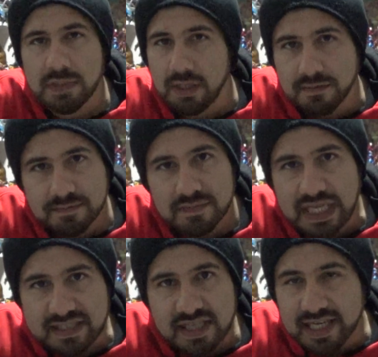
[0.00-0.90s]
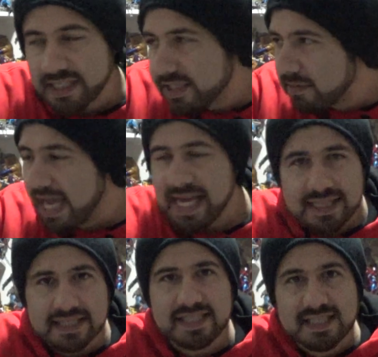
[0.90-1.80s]
No, that's like
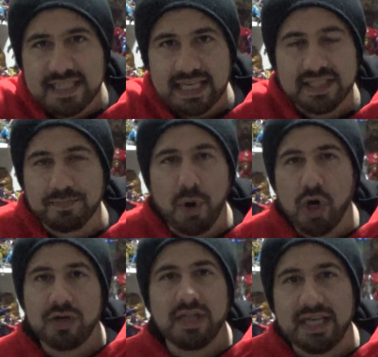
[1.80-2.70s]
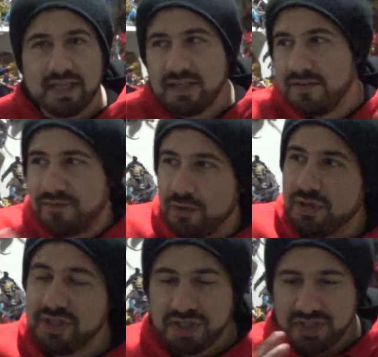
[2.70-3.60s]
hella states apart. Like if you were
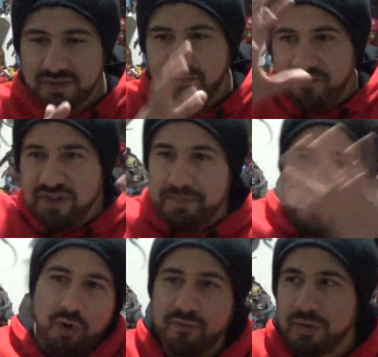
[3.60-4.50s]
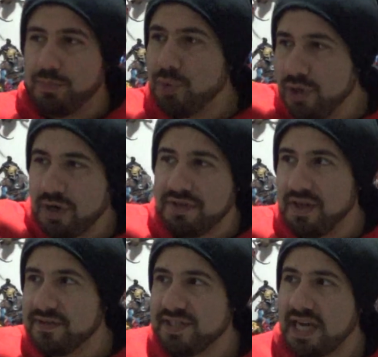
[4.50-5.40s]
to just flip it over and put it on
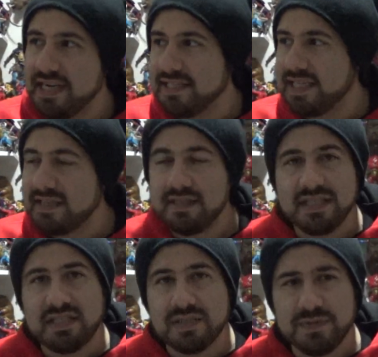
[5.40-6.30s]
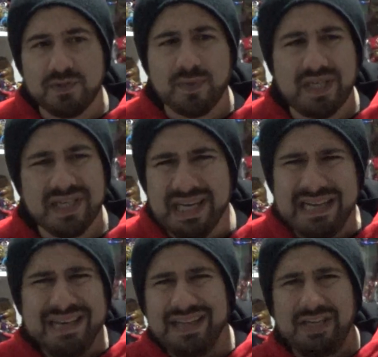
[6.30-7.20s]
the other side, it's like the distance between
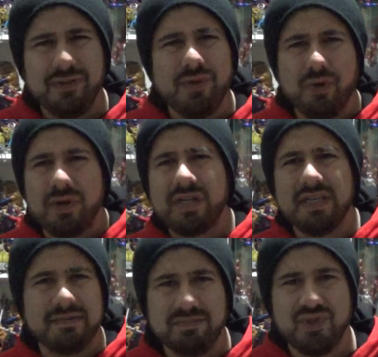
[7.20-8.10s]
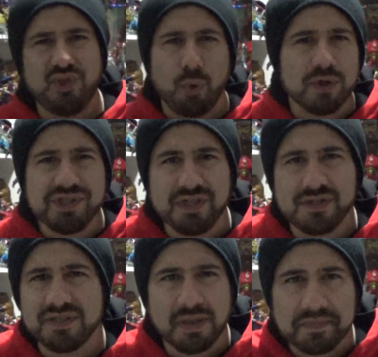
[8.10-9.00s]
like New York and Georgia
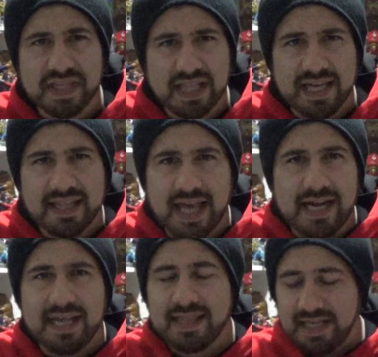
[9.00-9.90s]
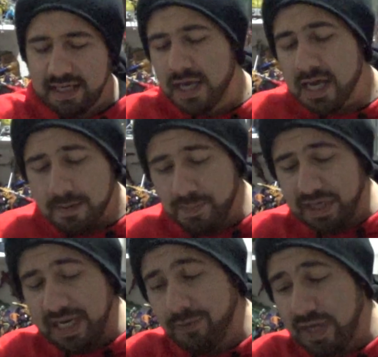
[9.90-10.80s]
or something like that. I think.
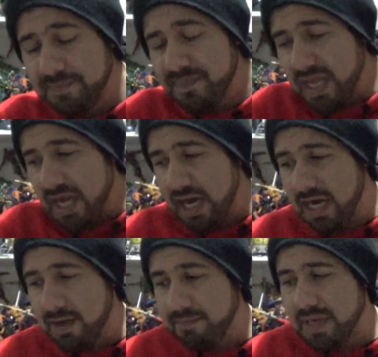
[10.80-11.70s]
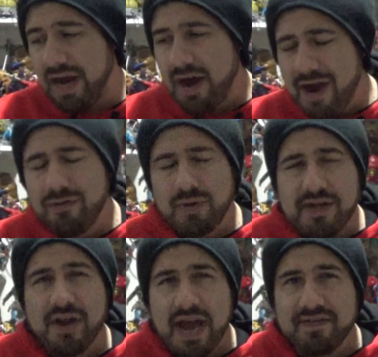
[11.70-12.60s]
But anyway, um, I, I, would
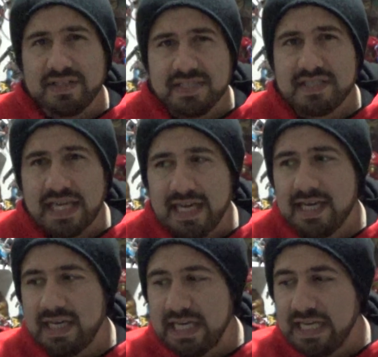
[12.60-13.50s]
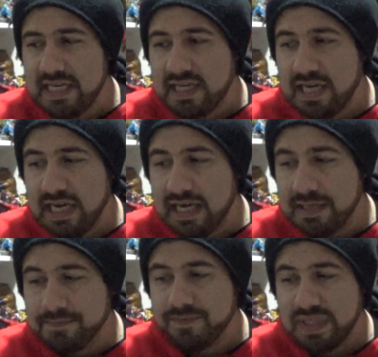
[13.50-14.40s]
rather have it stay in
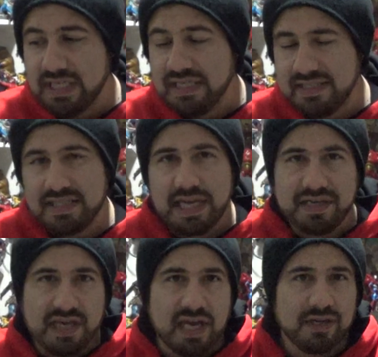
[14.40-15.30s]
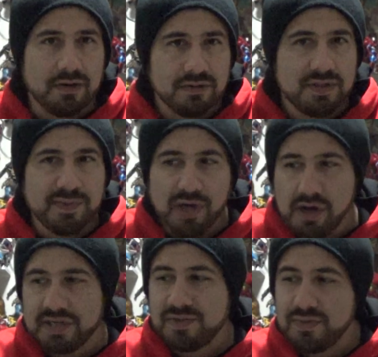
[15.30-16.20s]
um, in San Diego. To be
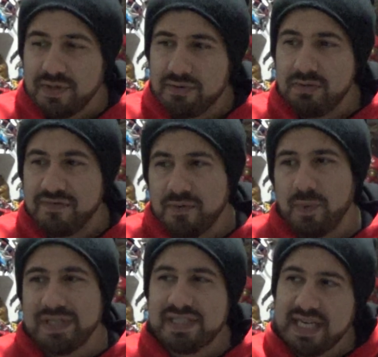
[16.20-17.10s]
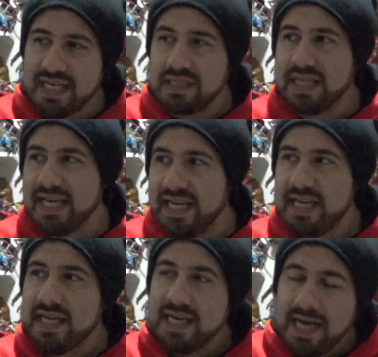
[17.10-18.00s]
honest with you, if it went to L.A.